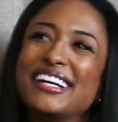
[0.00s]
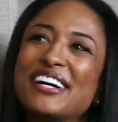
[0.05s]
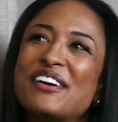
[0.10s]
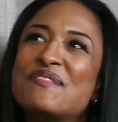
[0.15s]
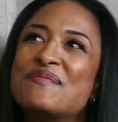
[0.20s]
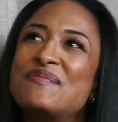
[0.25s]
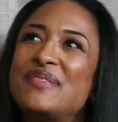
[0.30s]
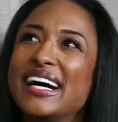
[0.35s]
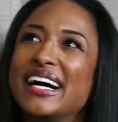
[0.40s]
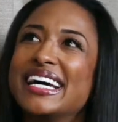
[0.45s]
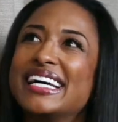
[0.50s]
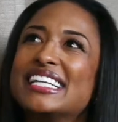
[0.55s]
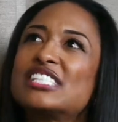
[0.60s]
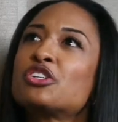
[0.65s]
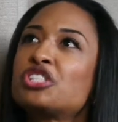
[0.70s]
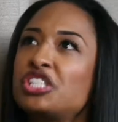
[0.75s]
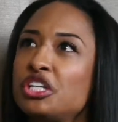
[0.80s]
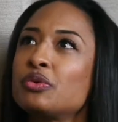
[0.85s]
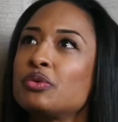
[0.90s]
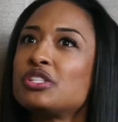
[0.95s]
But so
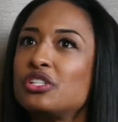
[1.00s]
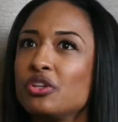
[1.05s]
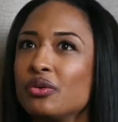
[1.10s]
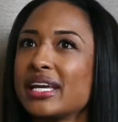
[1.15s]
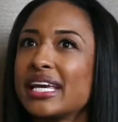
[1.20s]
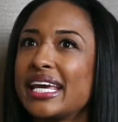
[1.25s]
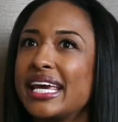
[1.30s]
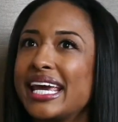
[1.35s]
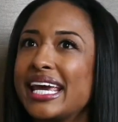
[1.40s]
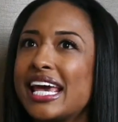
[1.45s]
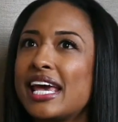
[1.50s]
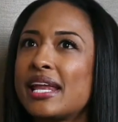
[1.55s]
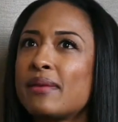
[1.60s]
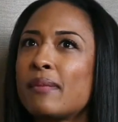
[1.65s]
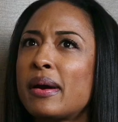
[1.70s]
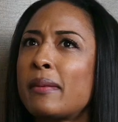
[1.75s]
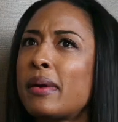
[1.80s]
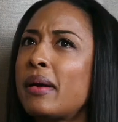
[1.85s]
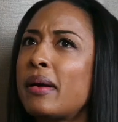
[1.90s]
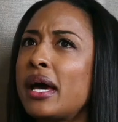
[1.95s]
she was doing it, and
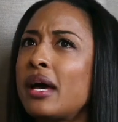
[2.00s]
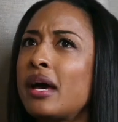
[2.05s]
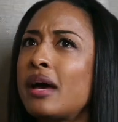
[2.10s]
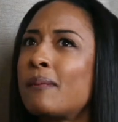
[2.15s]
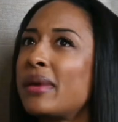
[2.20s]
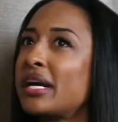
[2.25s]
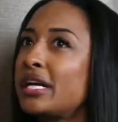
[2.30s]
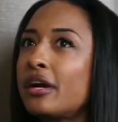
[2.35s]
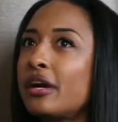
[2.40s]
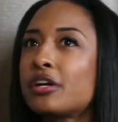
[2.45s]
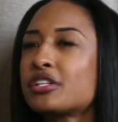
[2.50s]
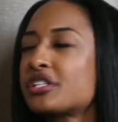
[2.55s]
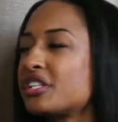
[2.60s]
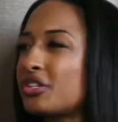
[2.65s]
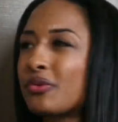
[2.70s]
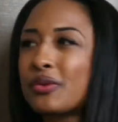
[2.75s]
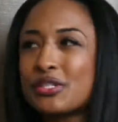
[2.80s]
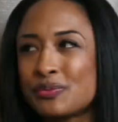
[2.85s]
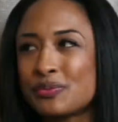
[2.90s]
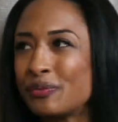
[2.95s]
my younger sister
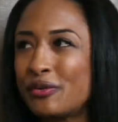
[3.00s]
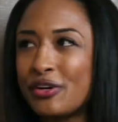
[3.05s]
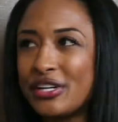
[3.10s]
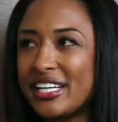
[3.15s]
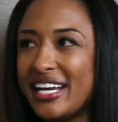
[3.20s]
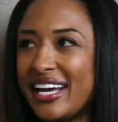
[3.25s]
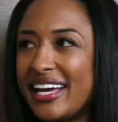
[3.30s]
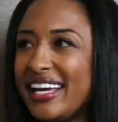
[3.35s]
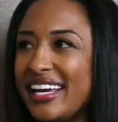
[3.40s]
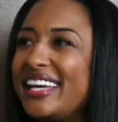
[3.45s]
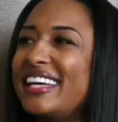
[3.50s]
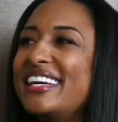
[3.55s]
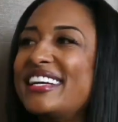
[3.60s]
wasn't born yet.